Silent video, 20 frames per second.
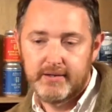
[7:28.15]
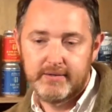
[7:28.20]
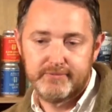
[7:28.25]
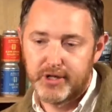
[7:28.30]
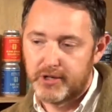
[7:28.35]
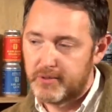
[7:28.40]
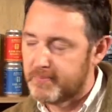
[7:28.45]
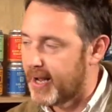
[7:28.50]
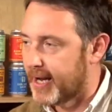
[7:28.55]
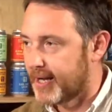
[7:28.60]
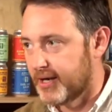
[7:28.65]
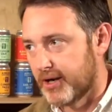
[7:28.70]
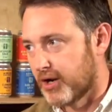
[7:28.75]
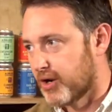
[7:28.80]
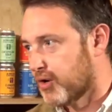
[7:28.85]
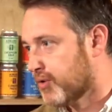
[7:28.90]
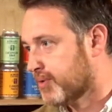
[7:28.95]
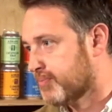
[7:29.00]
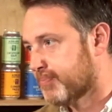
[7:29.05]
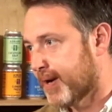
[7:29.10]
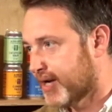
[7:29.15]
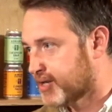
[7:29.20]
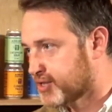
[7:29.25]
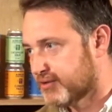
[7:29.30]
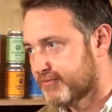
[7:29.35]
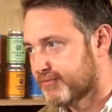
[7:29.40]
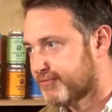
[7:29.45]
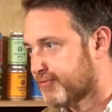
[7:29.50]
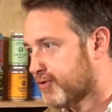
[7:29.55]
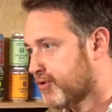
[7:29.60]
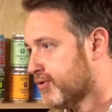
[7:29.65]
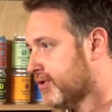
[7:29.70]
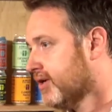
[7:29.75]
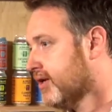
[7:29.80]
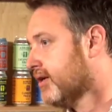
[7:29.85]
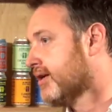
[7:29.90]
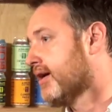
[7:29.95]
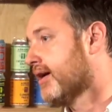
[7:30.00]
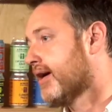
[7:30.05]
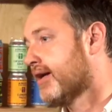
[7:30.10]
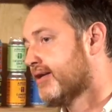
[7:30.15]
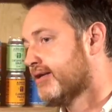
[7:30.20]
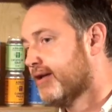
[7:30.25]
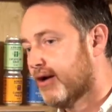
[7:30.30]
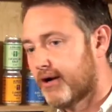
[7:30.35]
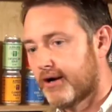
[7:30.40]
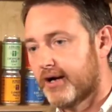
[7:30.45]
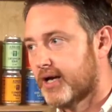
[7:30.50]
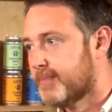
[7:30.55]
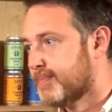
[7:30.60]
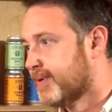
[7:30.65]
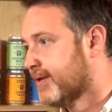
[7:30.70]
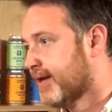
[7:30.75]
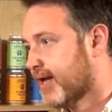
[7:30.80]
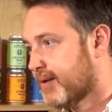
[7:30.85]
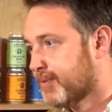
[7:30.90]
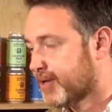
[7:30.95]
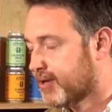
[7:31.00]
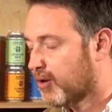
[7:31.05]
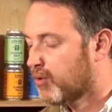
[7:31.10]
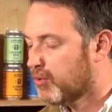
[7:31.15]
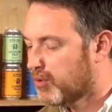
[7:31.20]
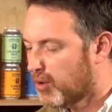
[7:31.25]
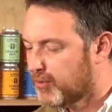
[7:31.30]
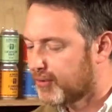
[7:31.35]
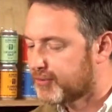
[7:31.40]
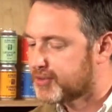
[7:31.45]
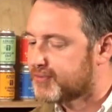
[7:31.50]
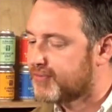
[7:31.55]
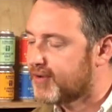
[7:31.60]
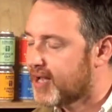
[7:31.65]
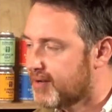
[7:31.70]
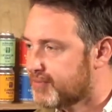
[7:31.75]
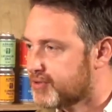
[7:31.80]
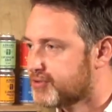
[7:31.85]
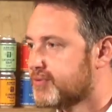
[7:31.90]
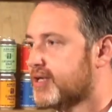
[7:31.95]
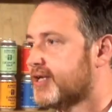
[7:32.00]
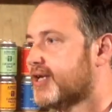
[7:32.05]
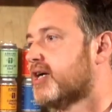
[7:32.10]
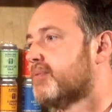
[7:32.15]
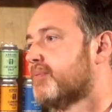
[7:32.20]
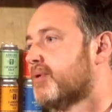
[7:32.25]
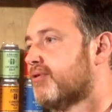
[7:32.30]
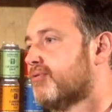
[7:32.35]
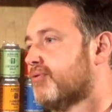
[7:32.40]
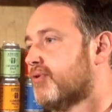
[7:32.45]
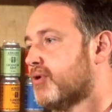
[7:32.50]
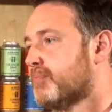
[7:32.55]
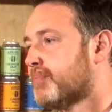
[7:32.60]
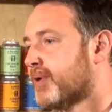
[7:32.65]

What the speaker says: mango and passion fruit and lime and lemon, all those flavors really coming through.